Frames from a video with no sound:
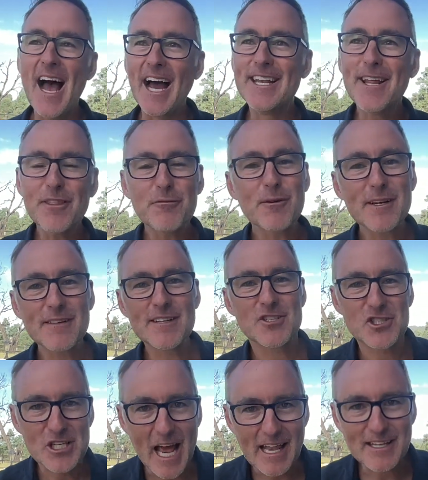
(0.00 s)
Another one of the
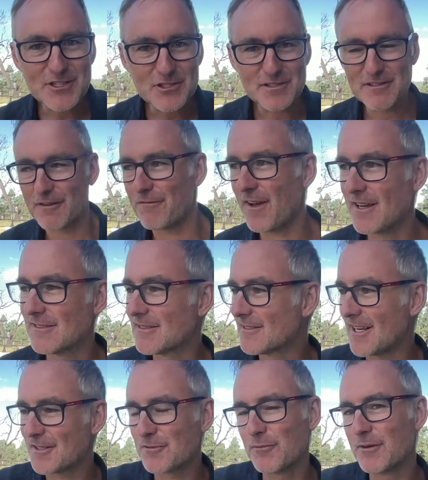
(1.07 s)
challenges that
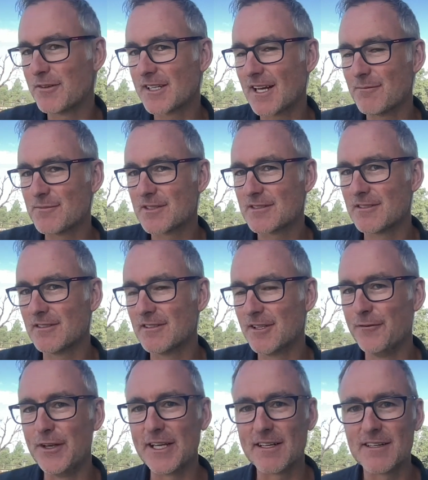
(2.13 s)
faces us when it comes to
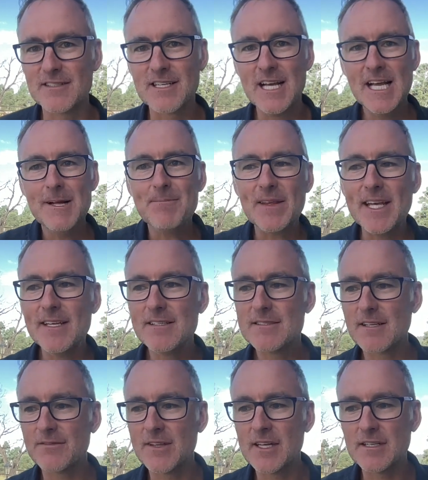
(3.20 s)
Leviticus
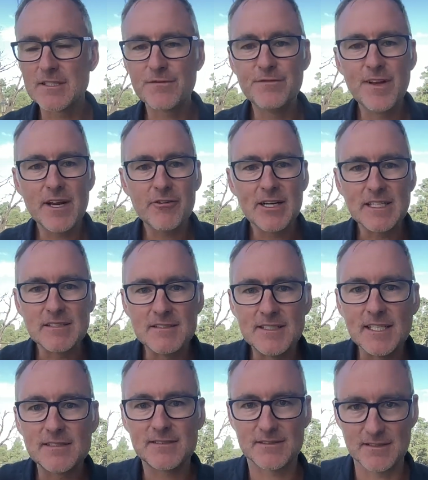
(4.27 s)
is that it's very
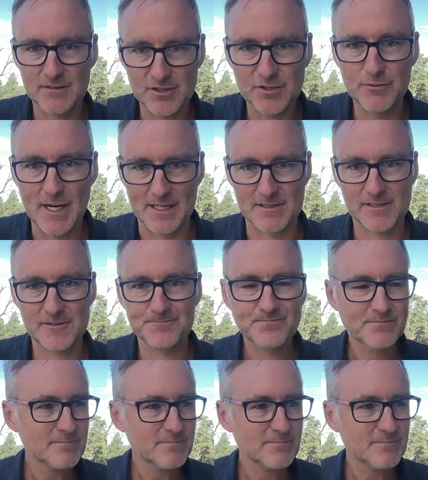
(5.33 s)
distant to us.